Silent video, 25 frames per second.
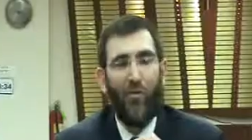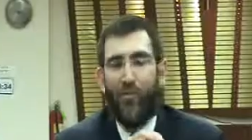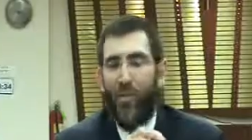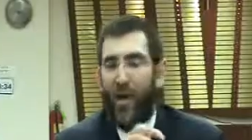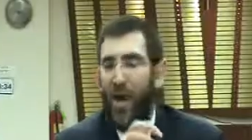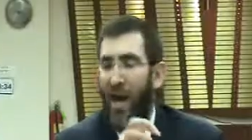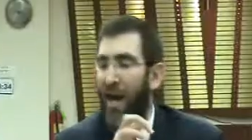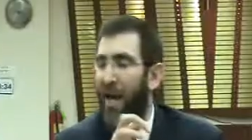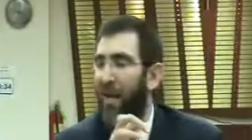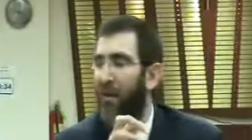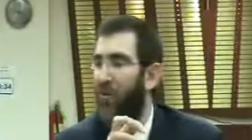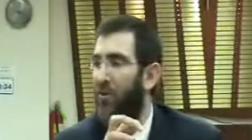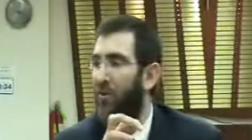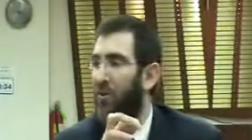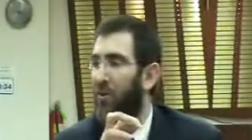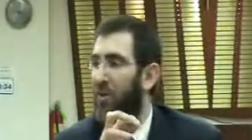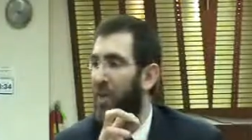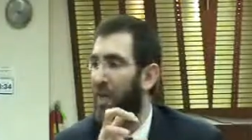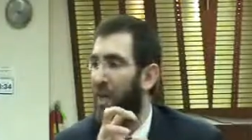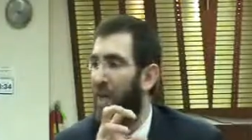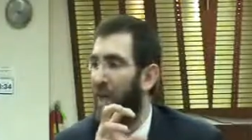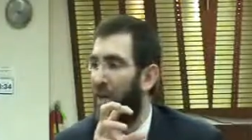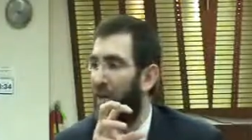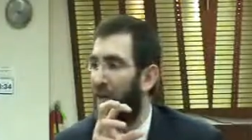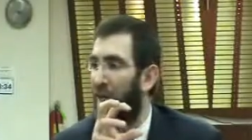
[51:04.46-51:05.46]
for
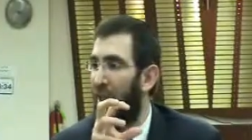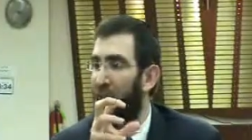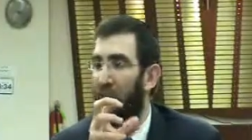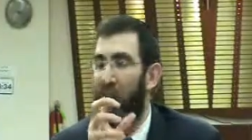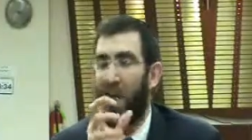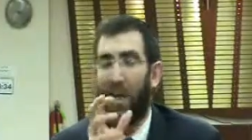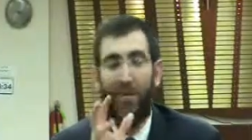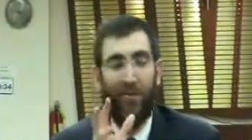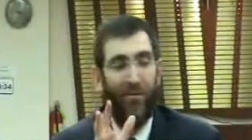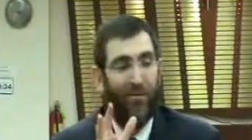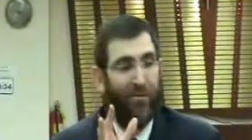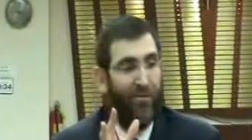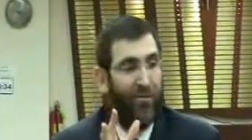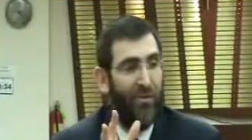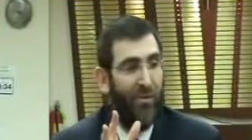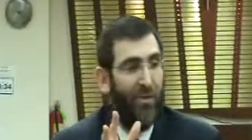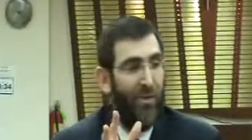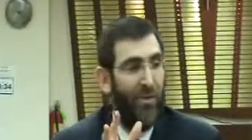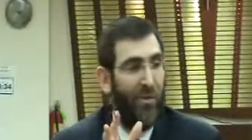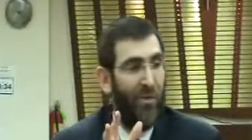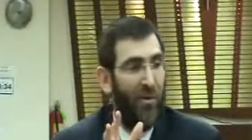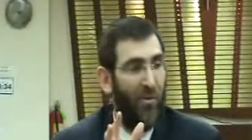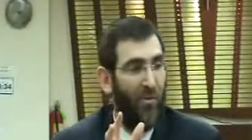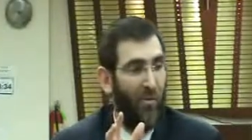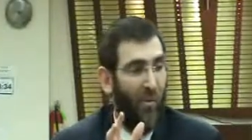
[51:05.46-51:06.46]
patterns in life.
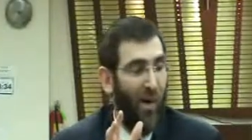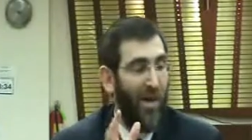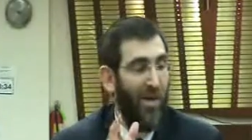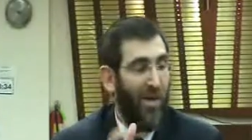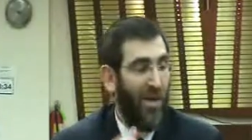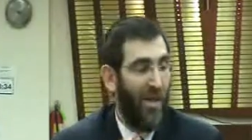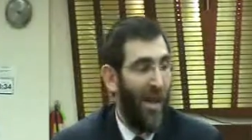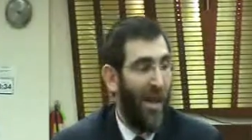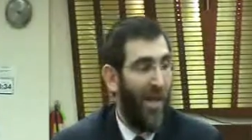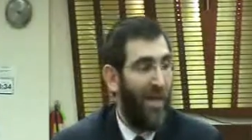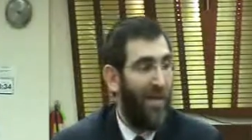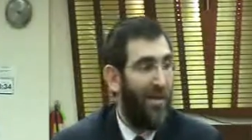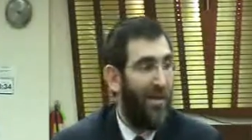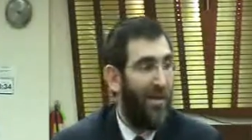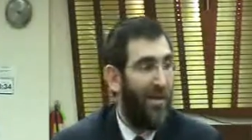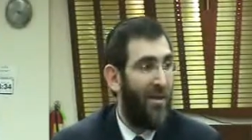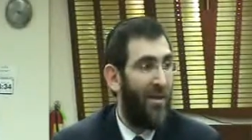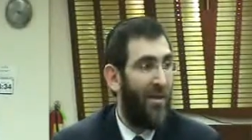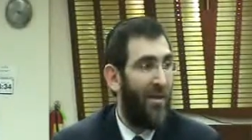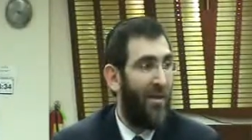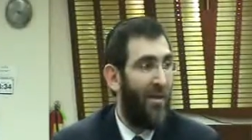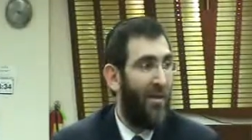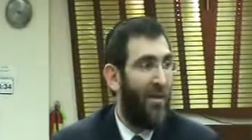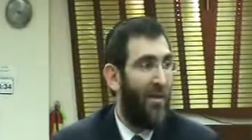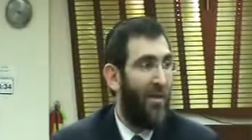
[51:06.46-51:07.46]
Why is that?
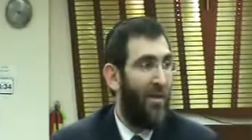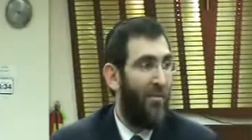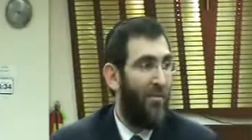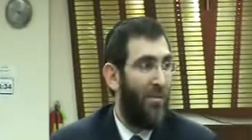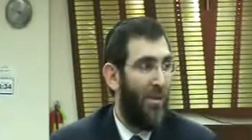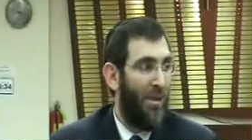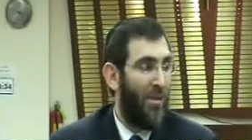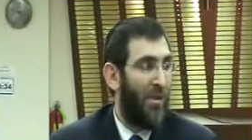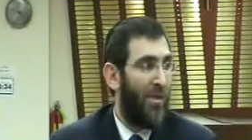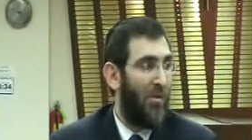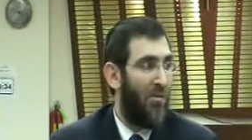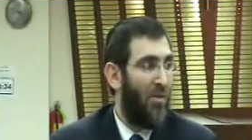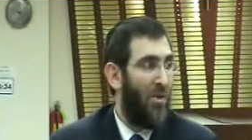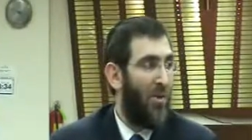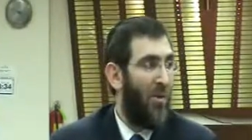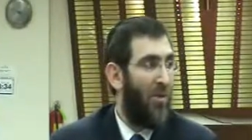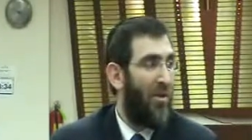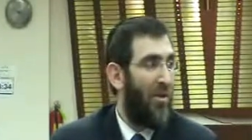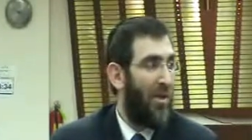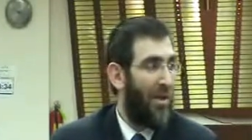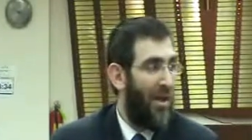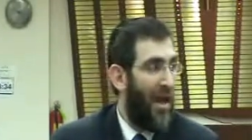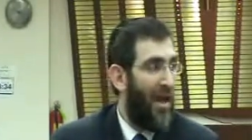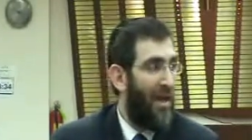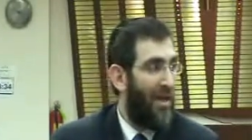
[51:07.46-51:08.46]
Because we
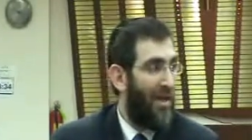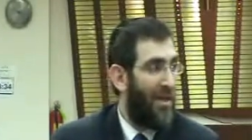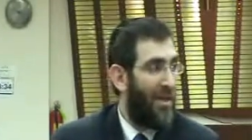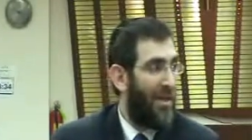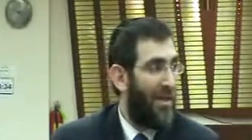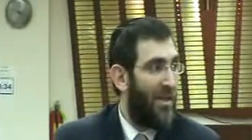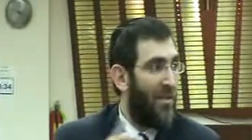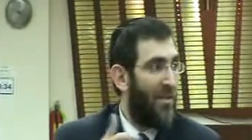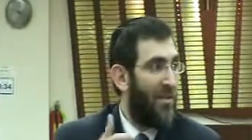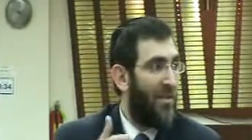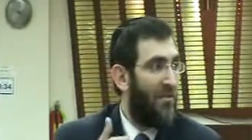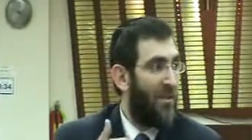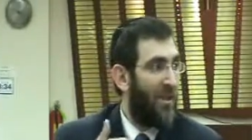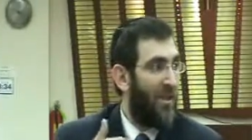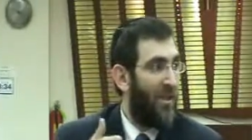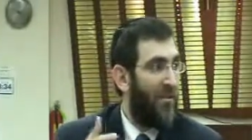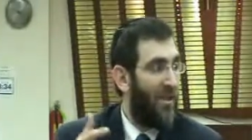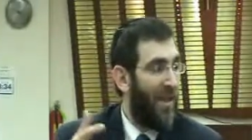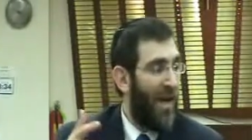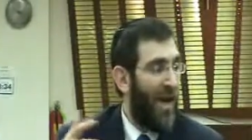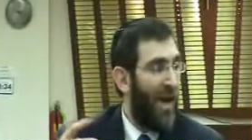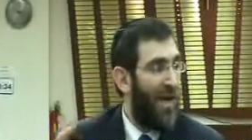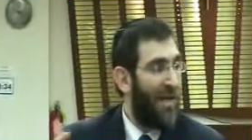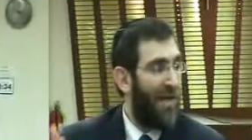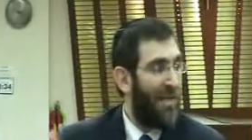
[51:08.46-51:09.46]
know that God conceals
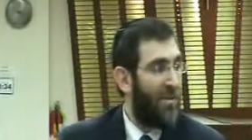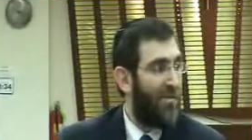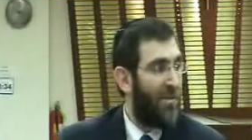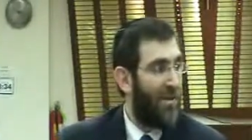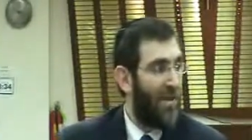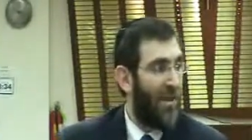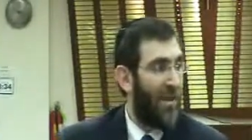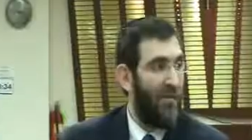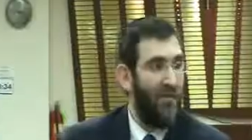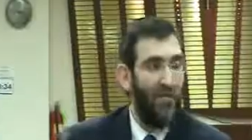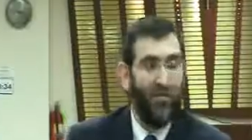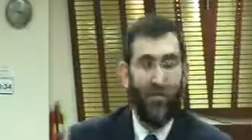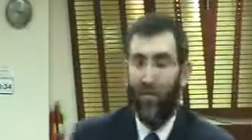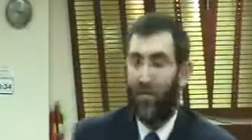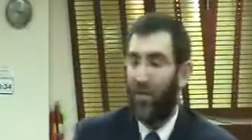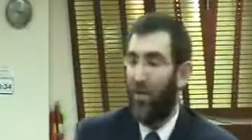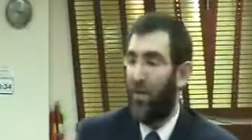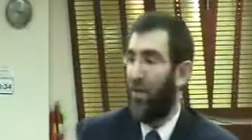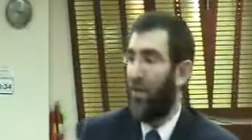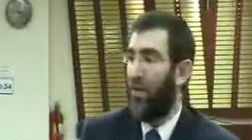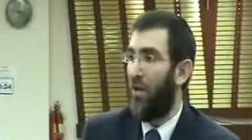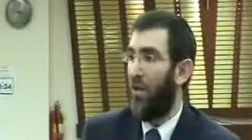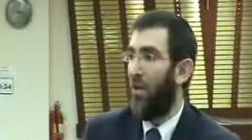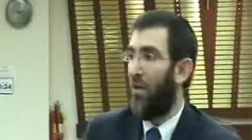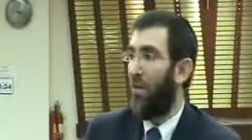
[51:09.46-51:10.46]
himself, he hides himself.
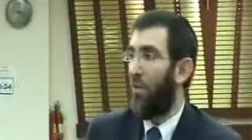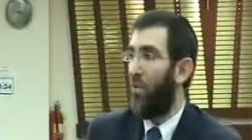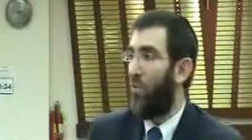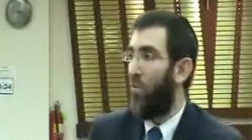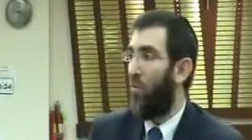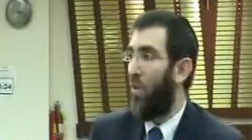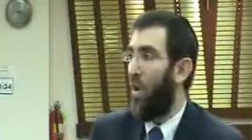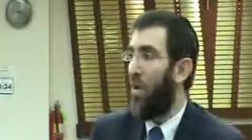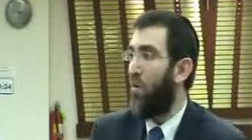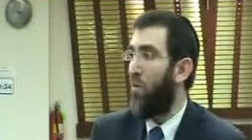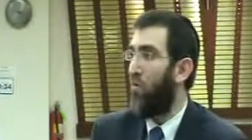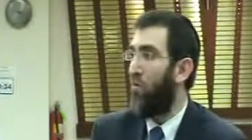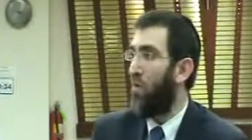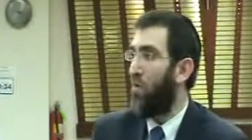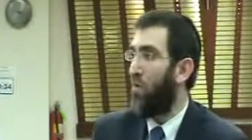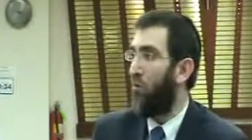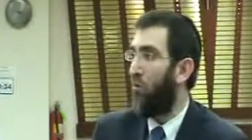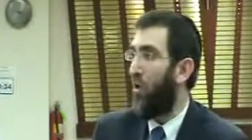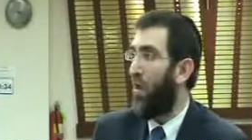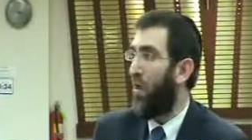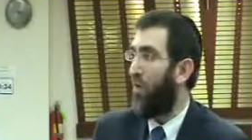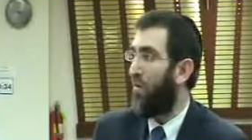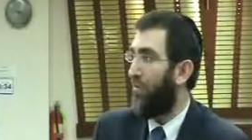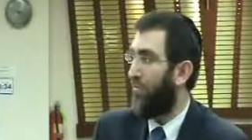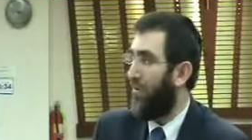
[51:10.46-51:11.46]
The way we
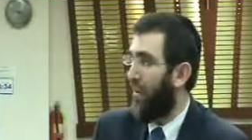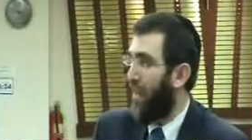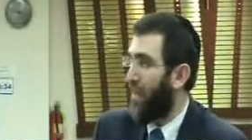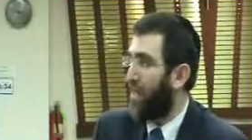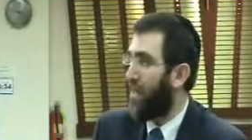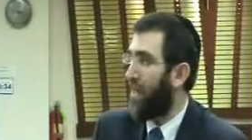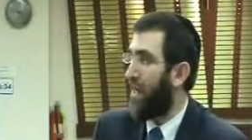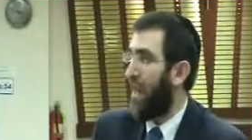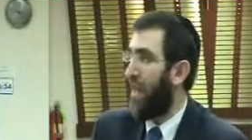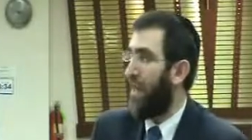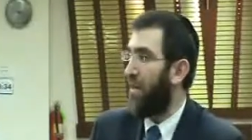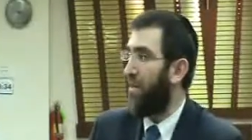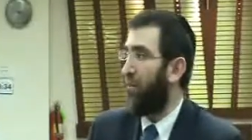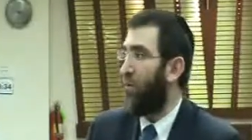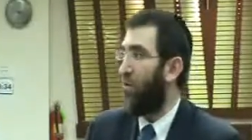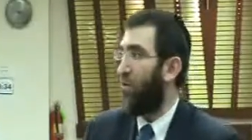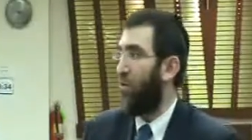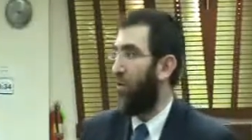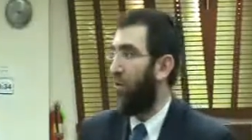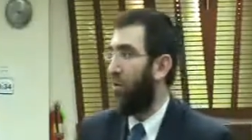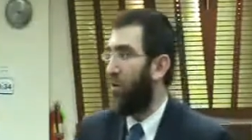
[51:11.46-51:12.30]
try to find God in the